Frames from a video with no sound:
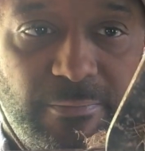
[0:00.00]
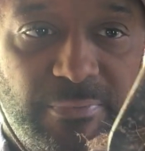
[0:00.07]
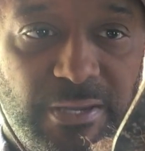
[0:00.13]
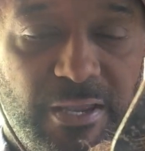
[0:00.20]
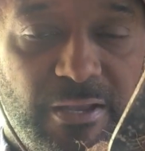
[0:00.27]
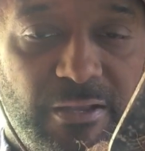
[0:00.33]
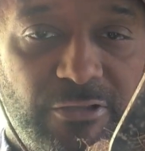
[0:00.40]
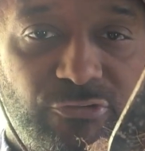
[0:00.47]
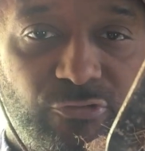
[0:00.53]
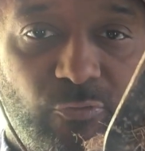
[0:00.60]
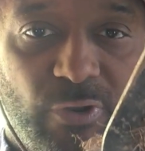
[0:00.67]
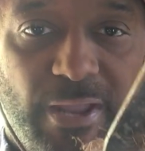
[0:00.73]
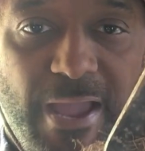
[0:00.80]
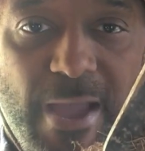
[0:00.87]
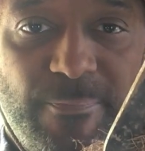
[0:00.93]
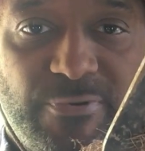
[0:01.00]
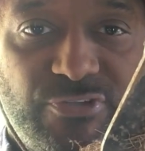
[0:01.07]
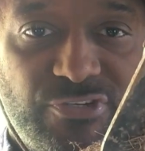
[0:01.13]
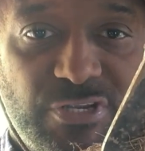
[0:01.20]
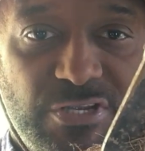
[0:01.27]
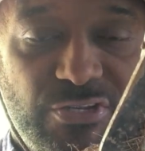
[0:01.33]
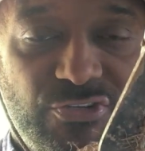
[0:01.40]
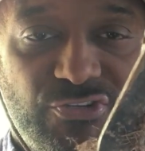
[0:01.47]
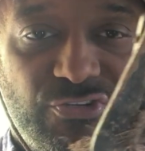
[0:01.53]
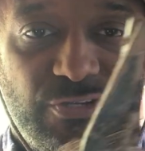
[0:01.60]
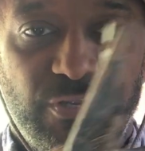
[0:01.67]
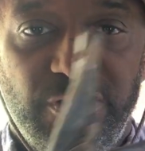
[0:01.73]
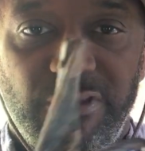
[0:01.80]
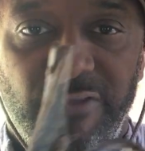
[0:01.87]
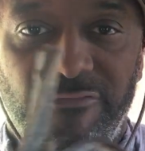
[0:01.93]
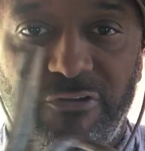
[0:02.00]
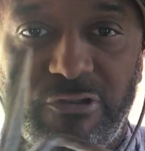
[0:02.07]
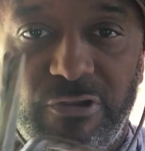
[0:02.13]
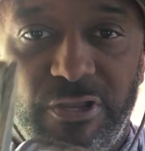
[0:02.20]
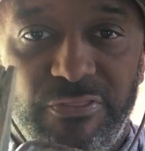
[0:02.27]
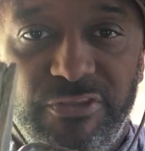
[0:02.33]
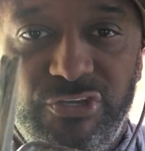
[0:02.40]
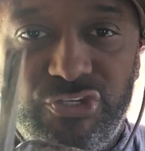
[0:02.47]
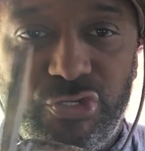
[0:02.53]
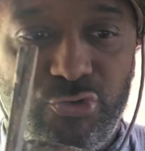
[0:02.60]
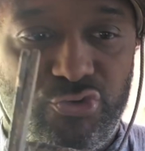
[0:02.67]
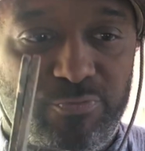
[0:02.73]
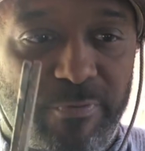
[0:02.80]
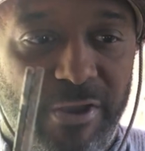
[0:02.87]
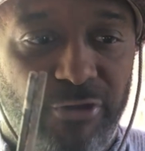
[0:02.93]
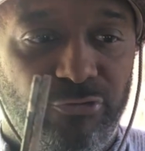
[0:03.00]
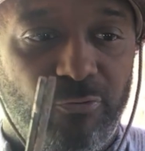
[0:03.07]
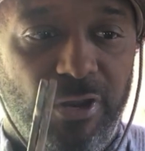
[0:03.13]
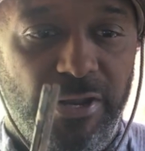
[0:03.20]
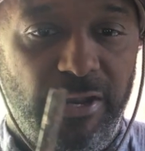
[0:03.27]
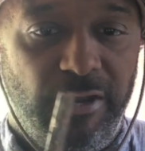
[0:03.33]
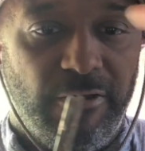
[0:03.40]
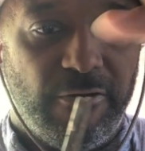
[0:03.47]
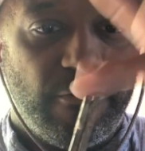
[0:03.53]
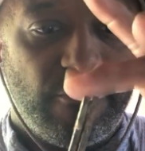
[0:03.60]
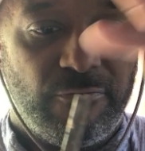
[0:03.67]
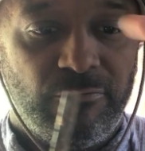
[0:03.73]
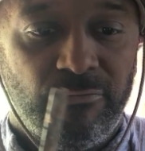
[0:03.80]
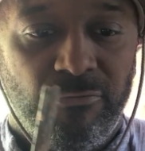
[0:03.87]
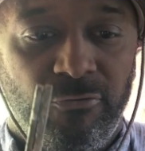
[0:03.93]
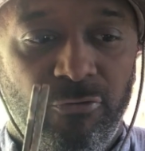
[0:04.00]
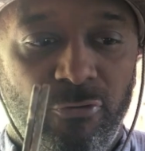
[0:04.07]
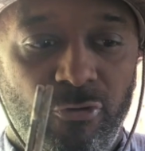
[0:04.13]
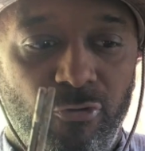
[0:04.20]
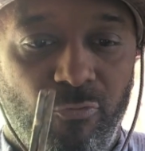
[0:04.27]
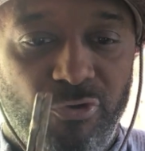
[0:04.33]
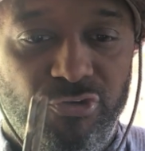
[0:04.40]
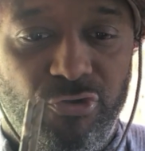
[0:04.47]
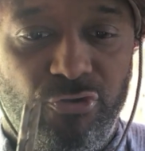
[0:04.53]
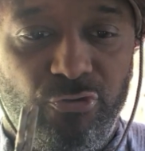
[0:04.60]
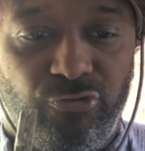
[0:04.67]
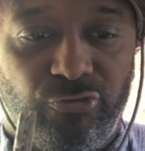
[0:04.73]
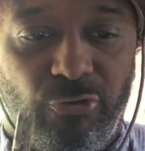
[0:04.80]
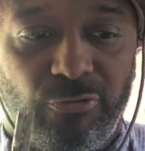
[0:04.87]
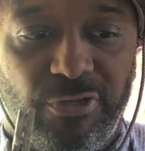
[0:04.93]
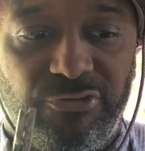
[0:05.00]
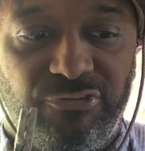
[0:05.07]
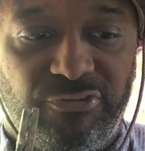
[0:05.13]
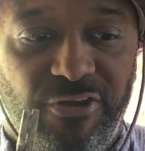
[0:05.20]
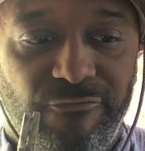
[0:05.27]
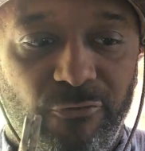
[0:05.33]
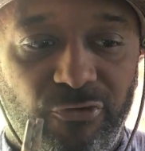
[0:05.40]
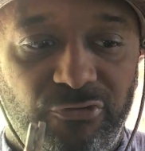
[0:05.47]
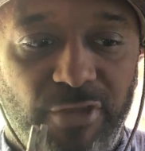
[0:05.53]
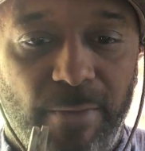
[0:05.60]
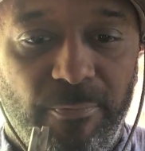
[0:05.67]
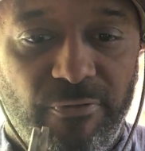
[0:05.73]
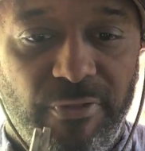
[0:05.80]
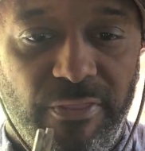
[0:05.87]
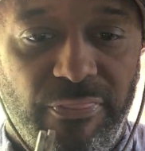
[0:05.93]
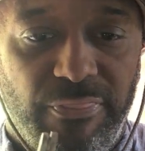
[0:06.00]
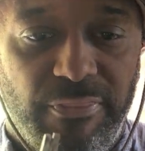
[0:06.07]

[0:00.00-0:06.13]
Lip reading: Because what happens is, if you look at these two spikes right here, what you do, so let's say for example that